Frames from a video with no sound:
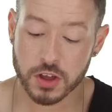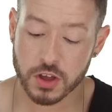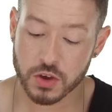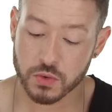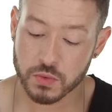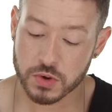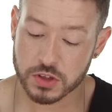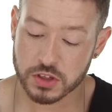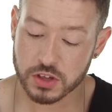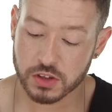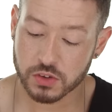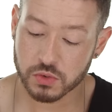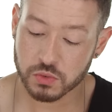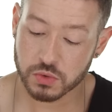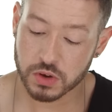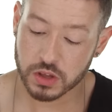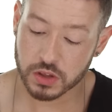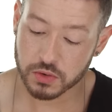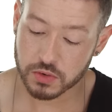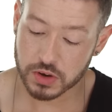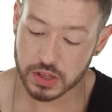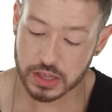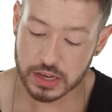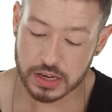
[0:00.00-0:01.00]
you, which is
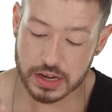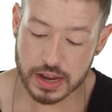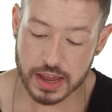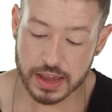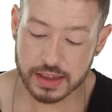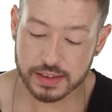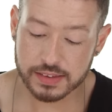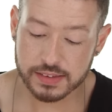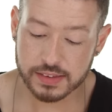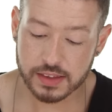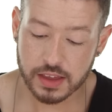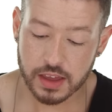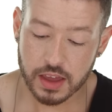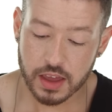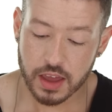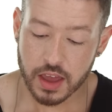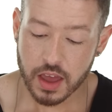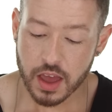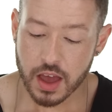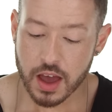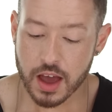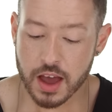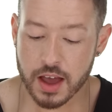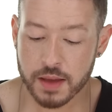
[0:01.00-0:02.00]
really, really nice.
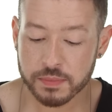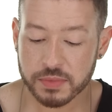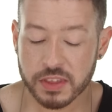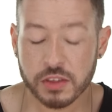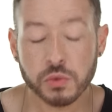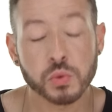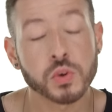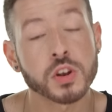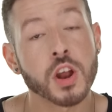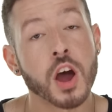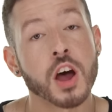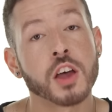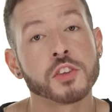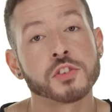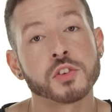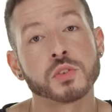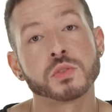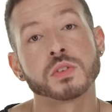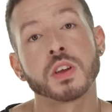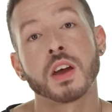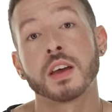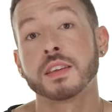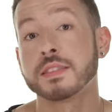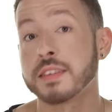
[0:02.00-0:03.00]
This one also
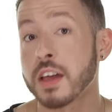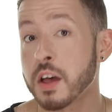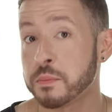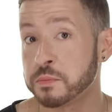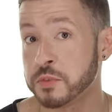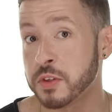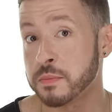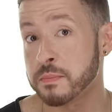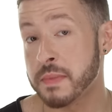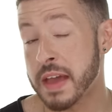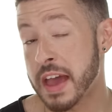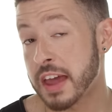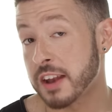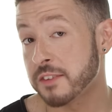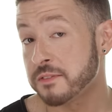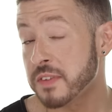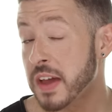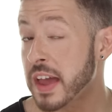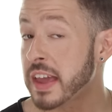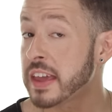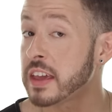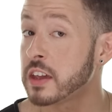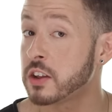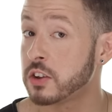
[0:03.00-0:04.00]
does help to
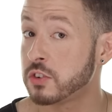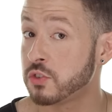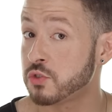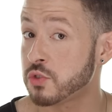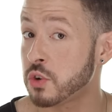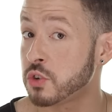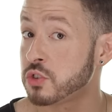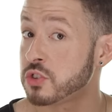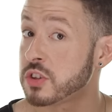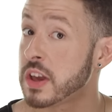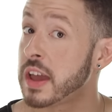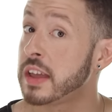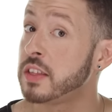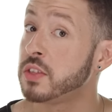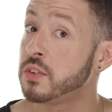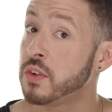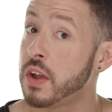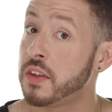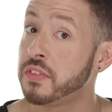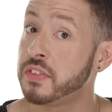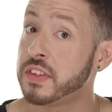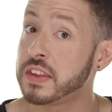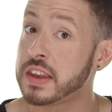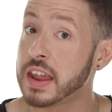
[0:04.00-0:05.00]
mattify and control shine
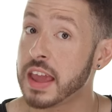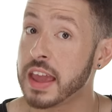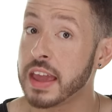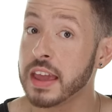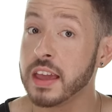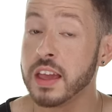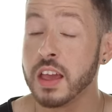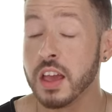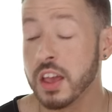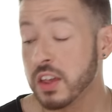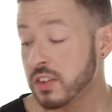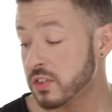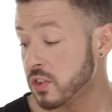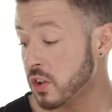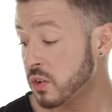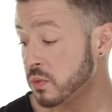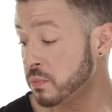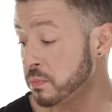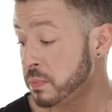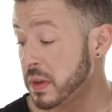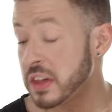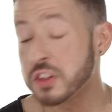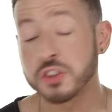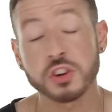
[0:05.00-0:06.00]
throughout the day. So
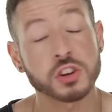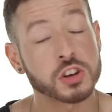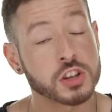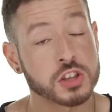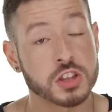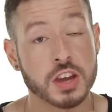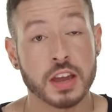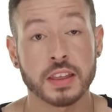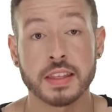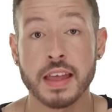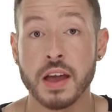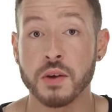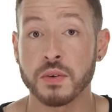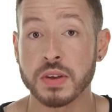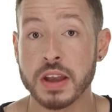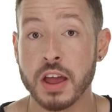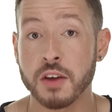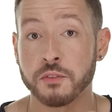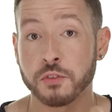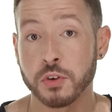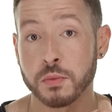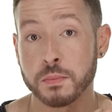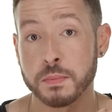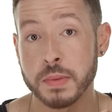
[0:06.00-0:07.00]
be sure to check that one
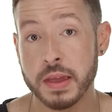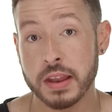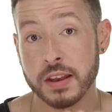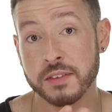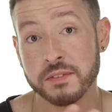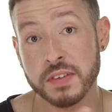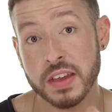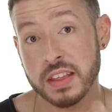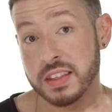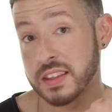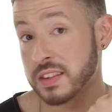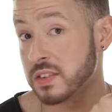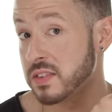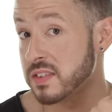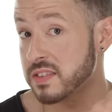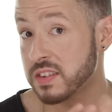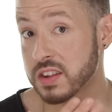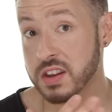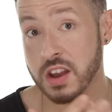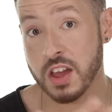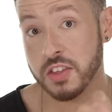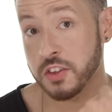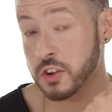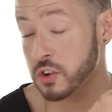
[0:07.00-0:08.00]
out from Benefit. This is
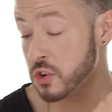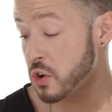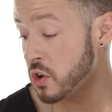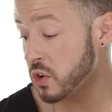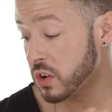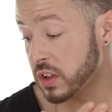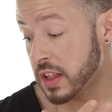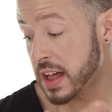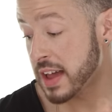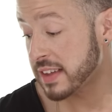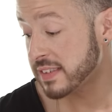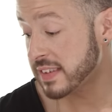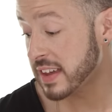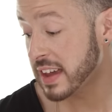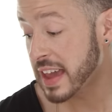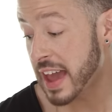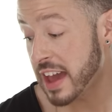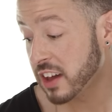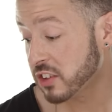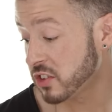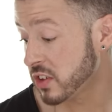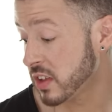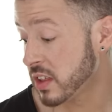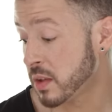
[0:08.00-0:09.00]
another cult classic.
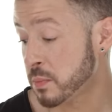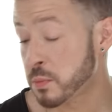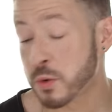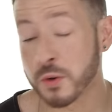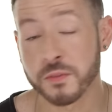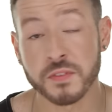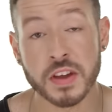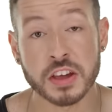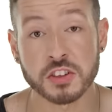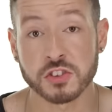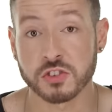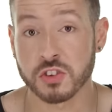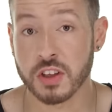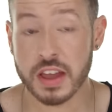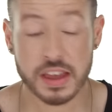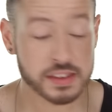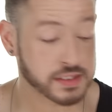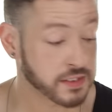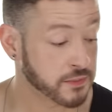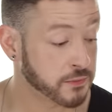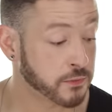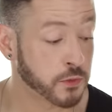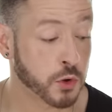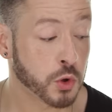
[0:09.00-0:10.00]
Actually, the Porefessional
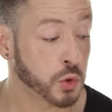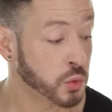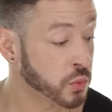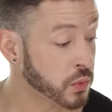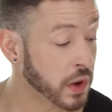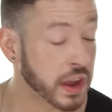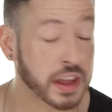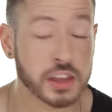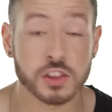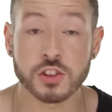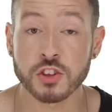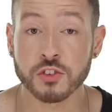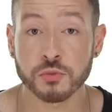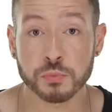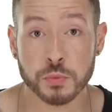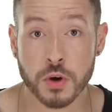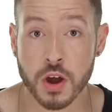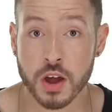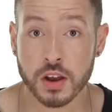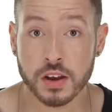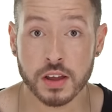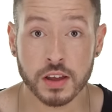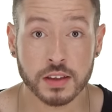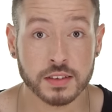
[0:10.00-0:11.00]
has a full range of
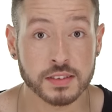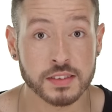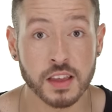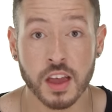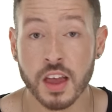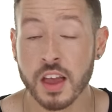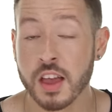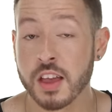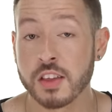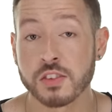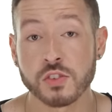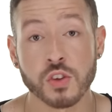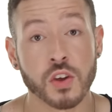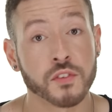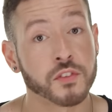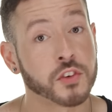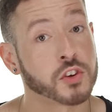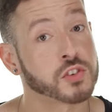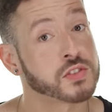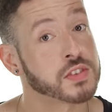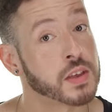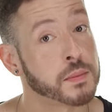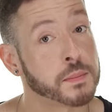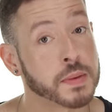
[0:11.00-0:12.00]
products. So if
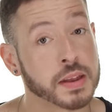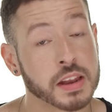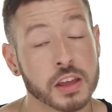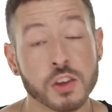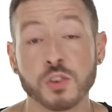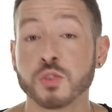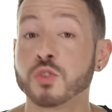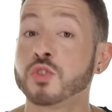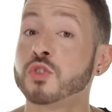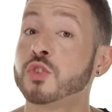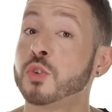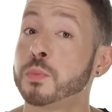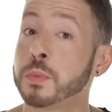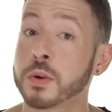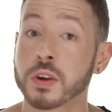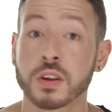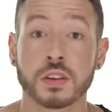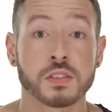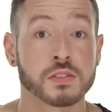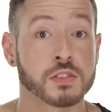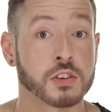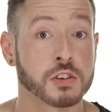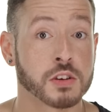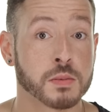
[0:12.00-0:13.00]
you're somebody who's super
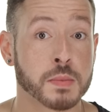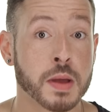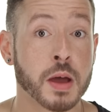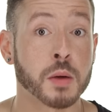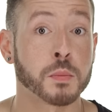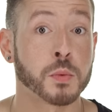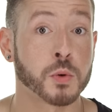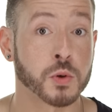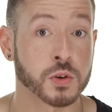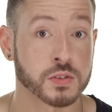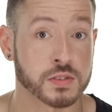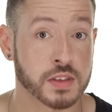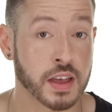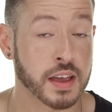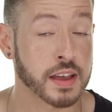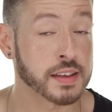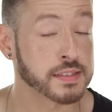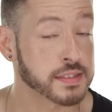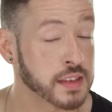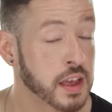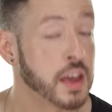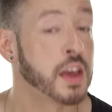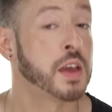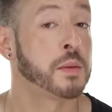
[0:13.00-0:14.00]
concerned about pore
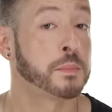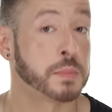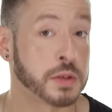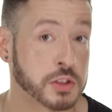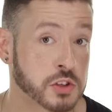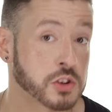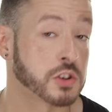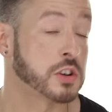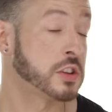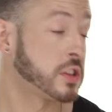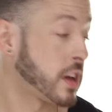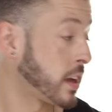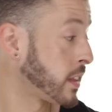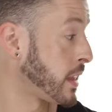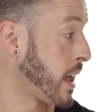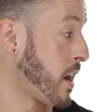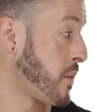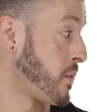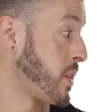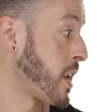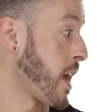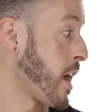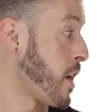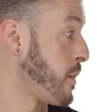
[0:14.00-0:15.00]
size, be sure to check
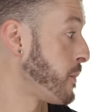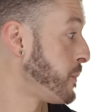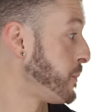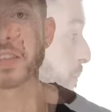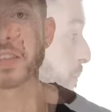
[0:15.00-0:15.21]
that one out.